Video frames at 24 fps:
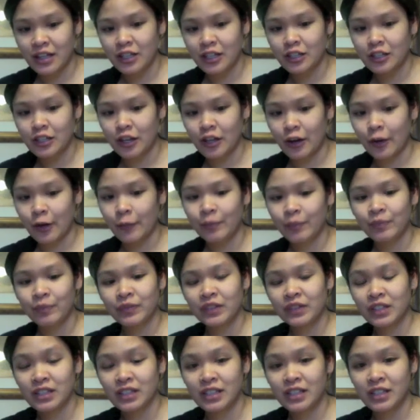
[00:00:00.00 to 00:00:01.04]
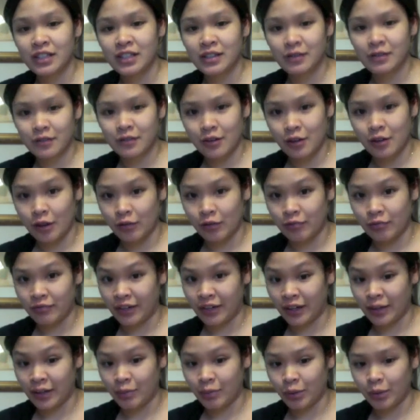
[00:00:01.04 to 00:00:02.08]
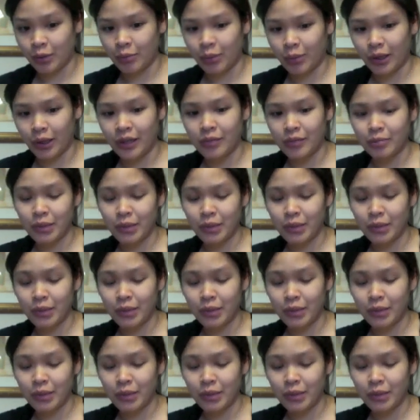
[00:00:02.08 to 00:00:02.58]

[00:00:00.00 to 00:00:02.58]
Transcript: So this is a very important part.